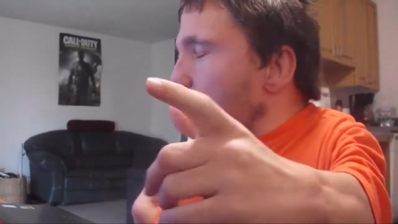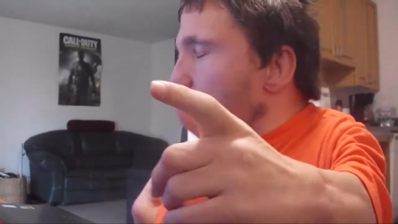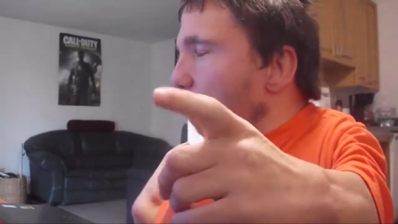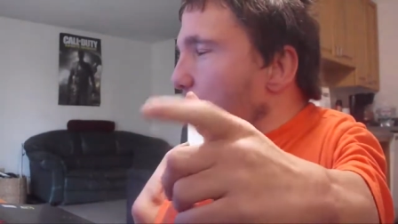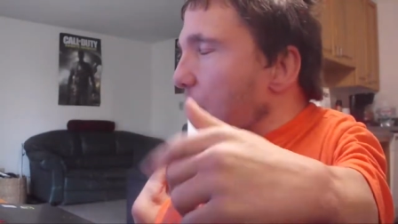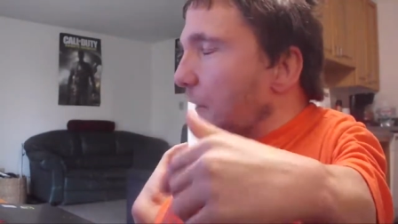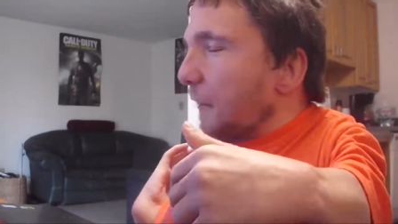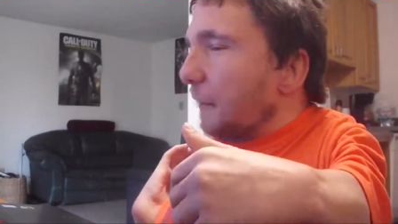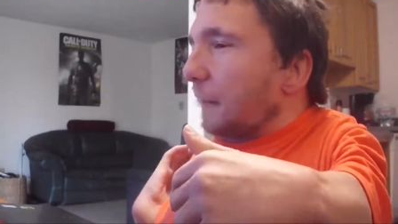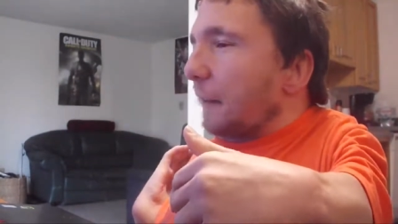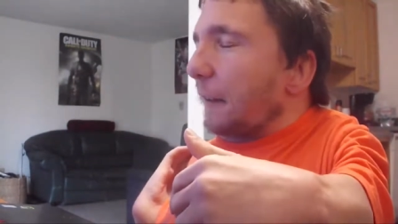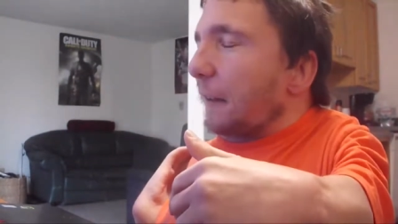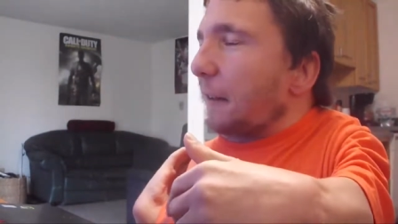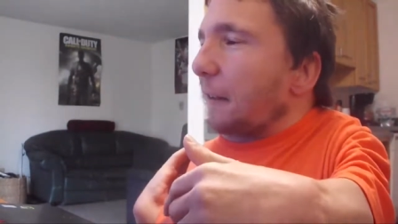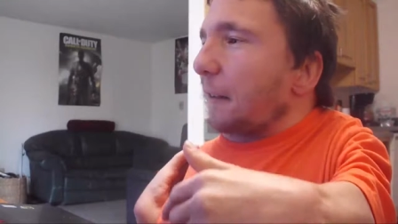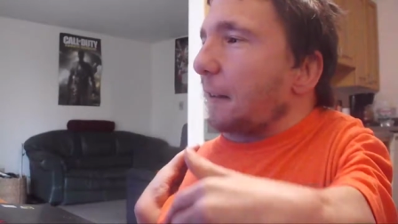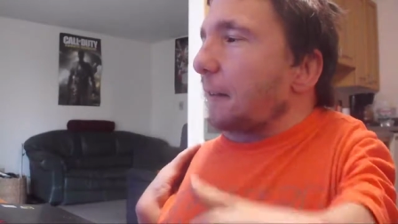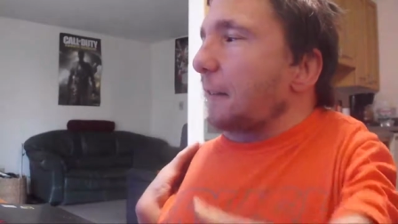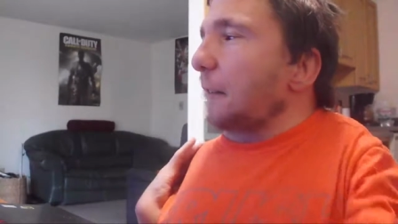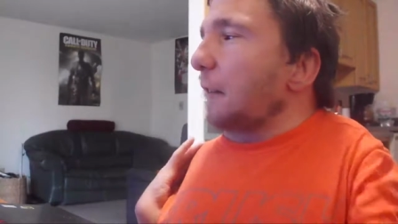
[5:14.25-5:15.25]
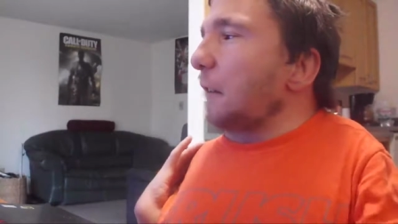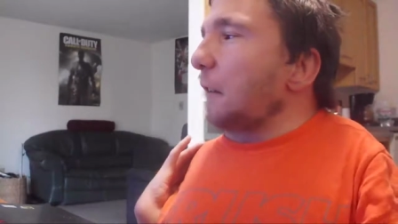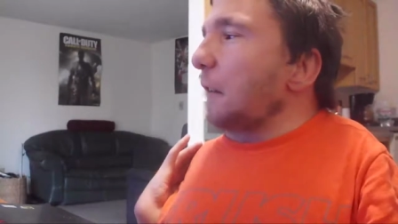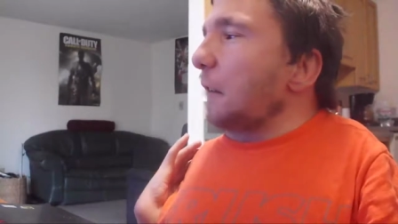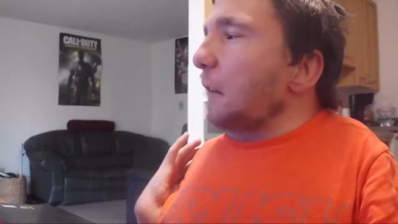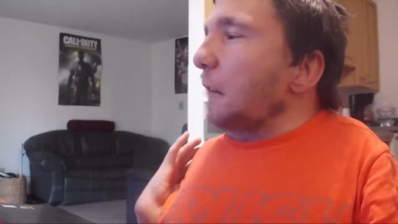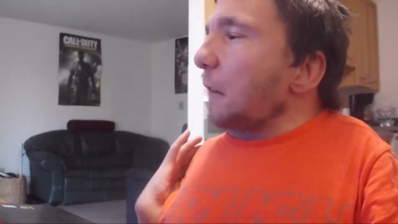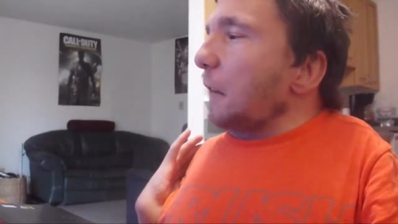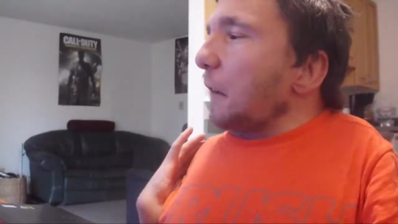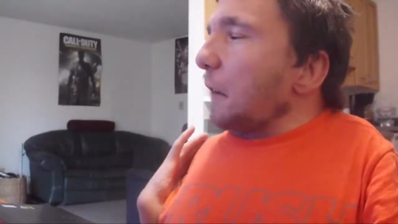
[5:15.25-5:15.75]
She cleaned,
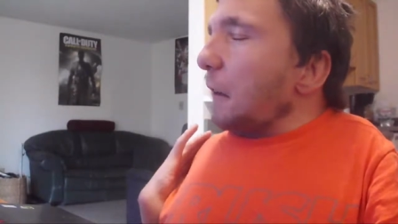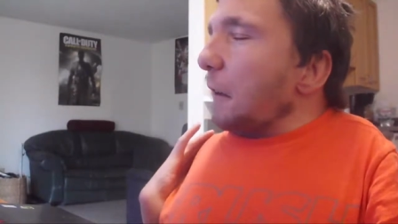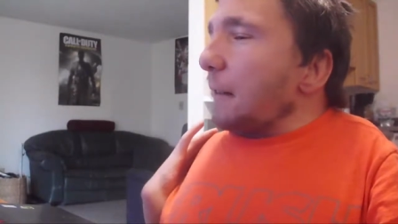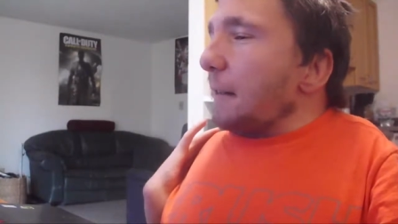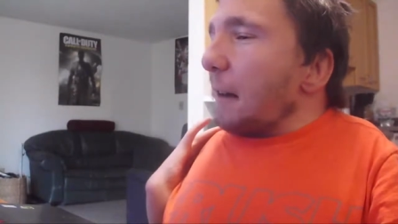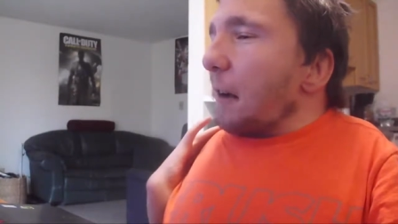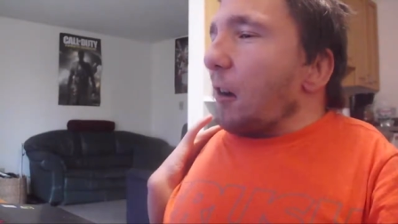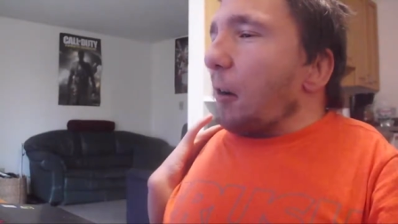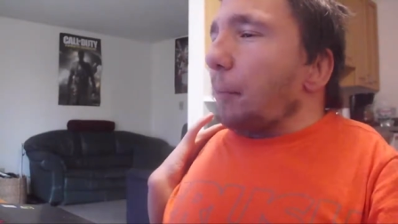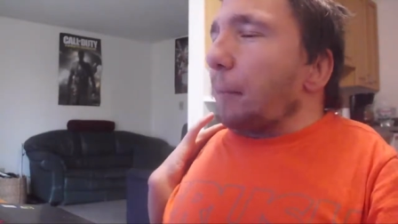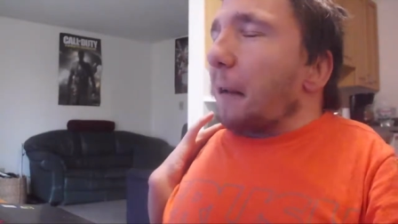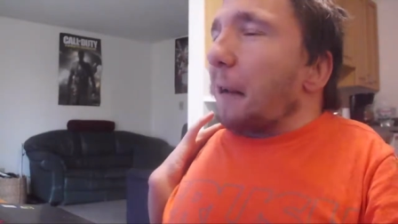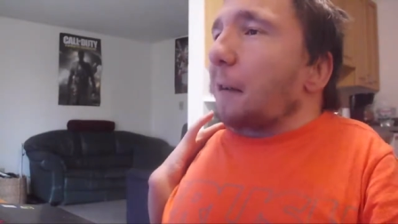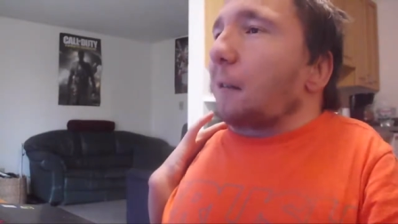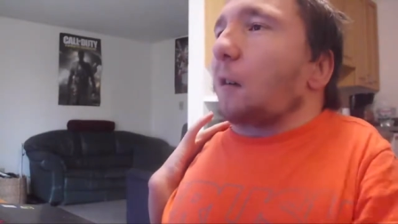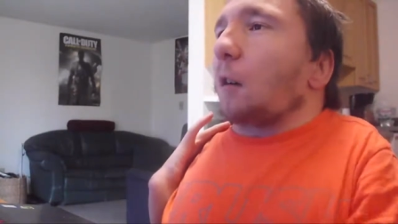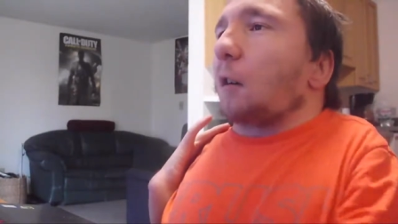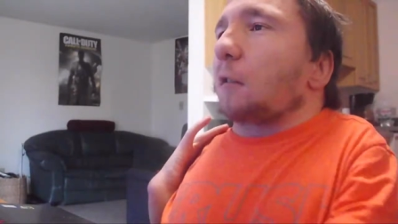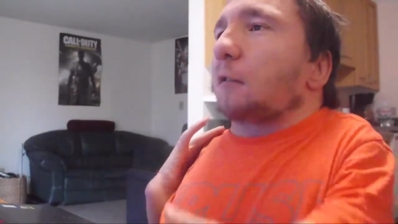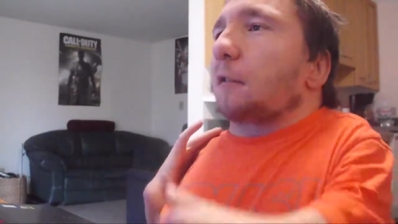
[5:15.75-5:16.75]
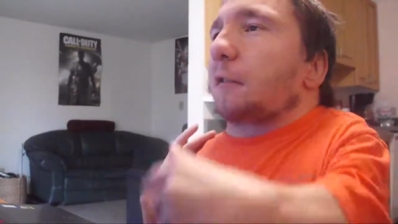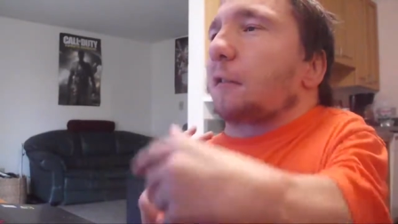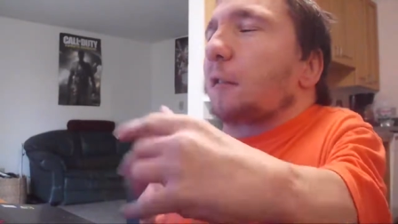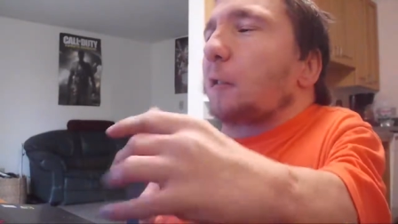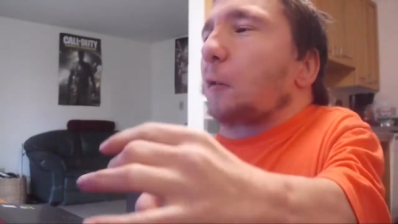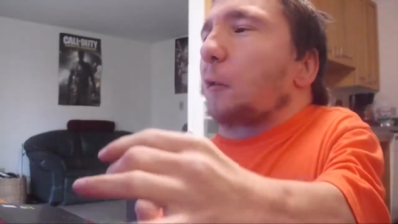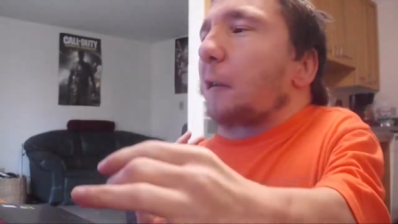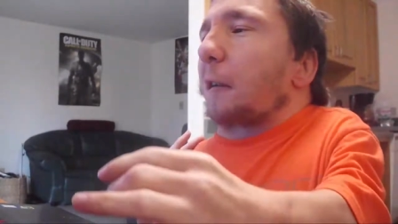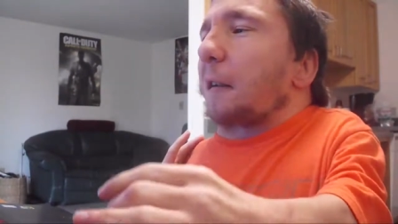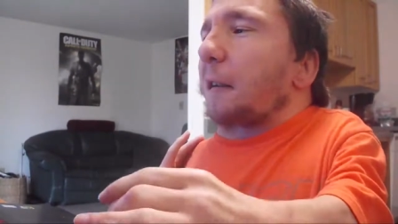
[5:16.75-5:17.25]
and now I'm back on to
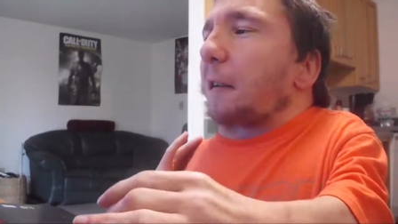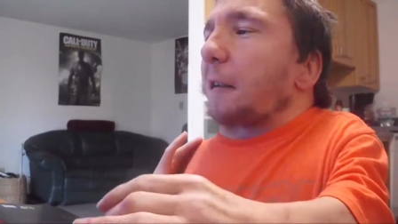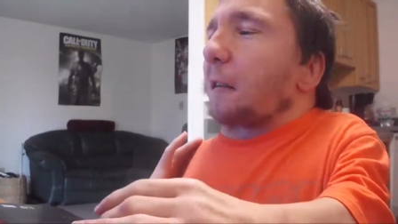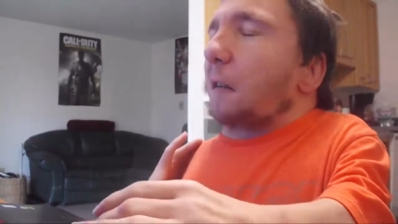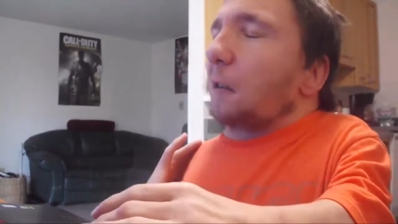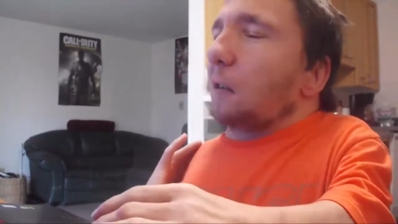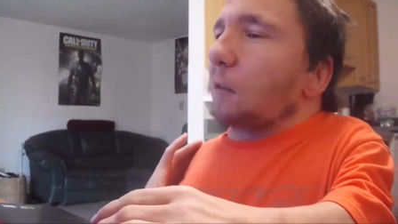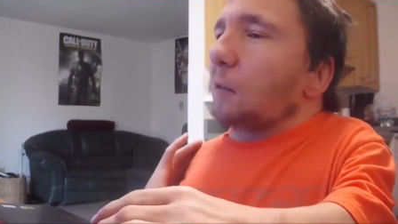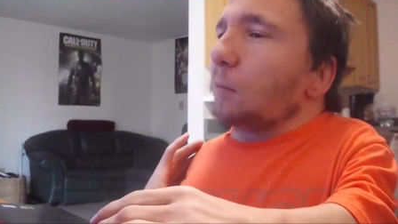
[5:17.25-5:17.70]
doing